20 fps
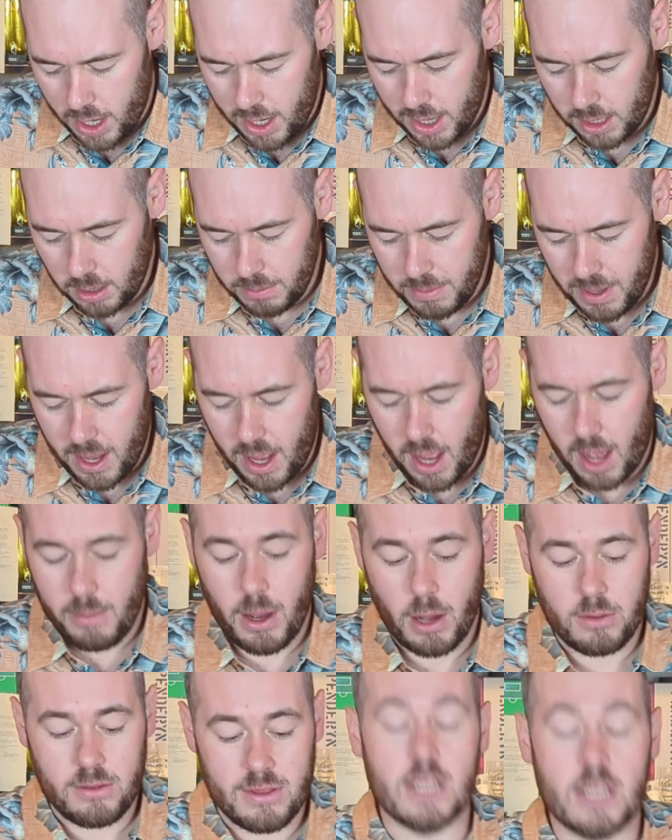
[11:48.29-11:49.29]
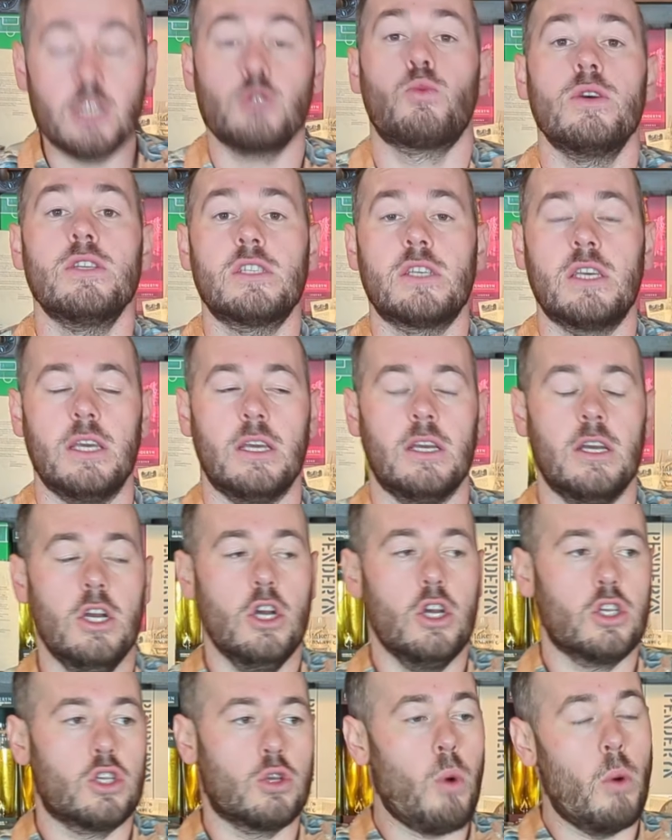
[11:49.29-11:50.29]
little bit about this whiskey.
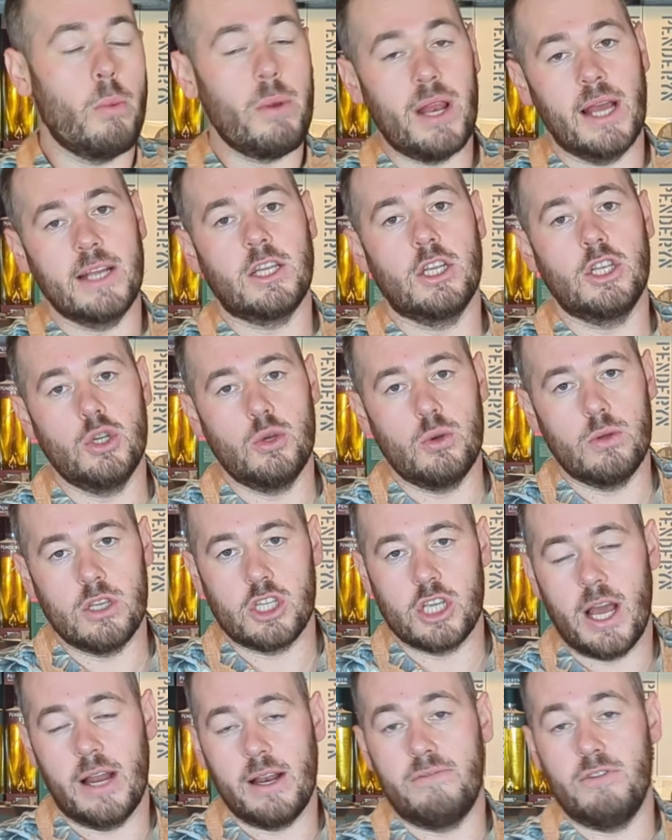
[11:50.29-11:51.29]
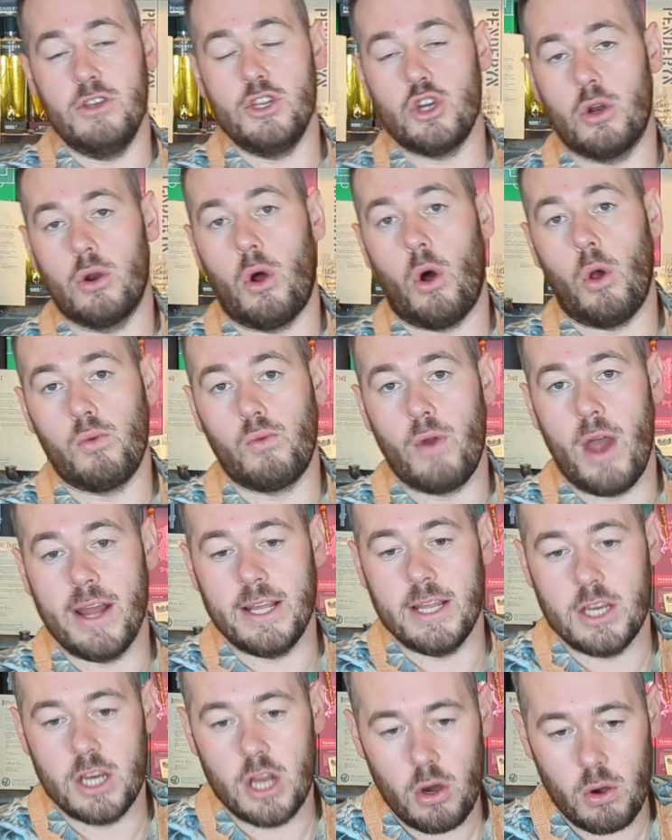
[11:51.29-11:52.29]
So what we like to do on this channel, if you don't
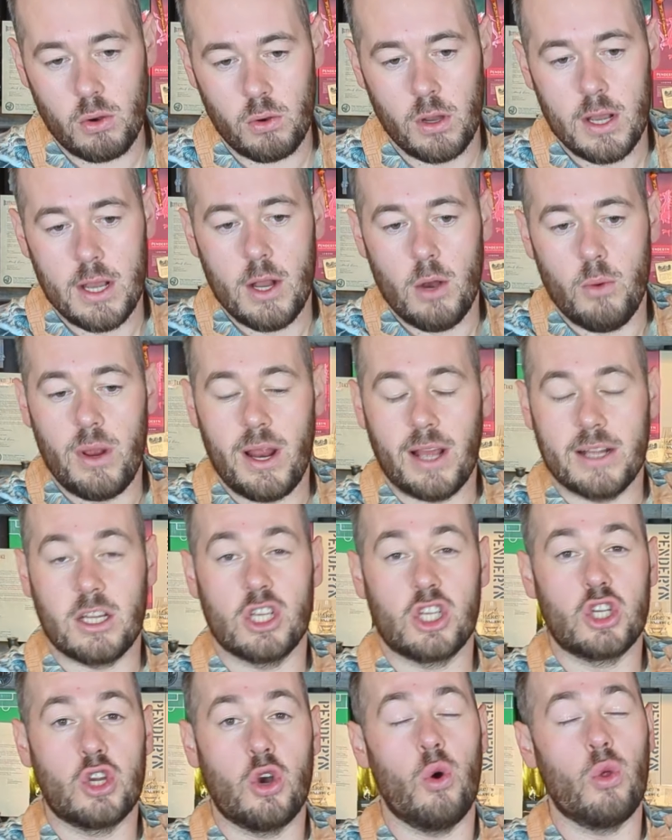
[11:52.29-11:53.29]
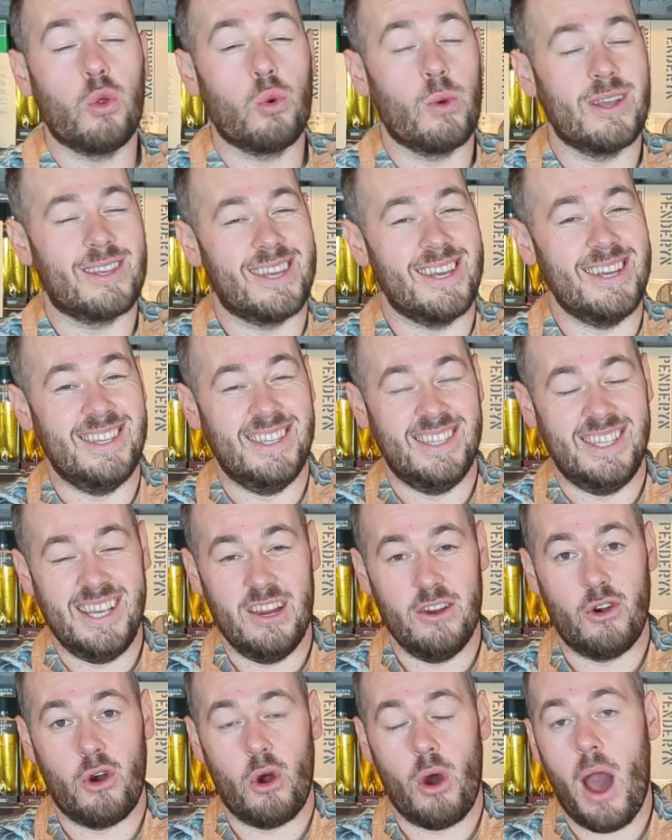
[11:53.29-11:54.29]
already know, we like to score the whiskey
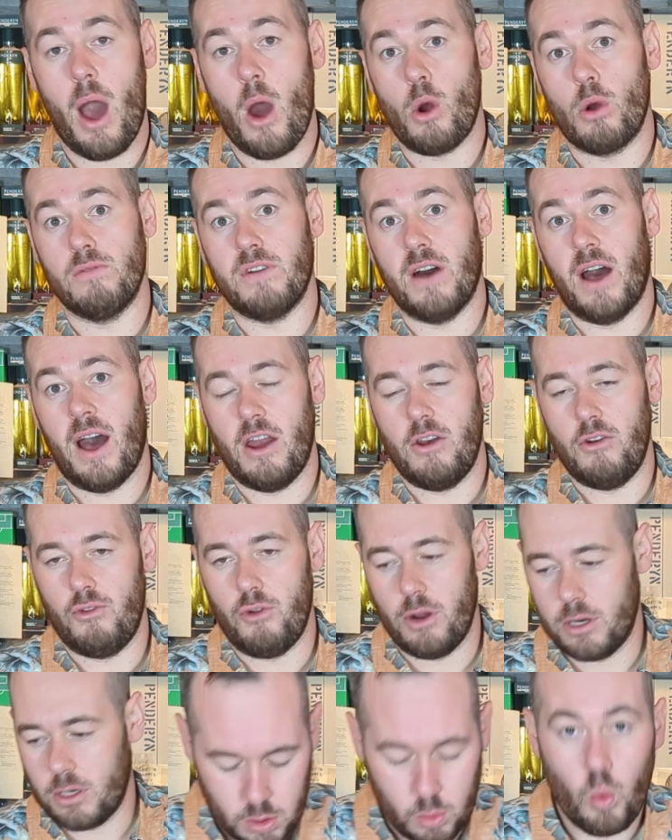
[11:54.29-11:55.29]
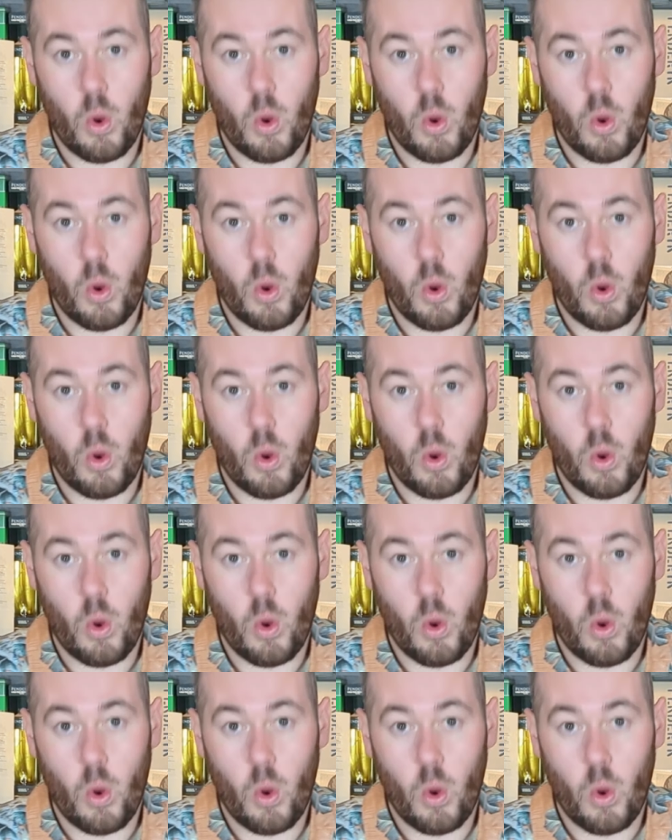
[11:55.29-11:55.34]
zero out of one hundred.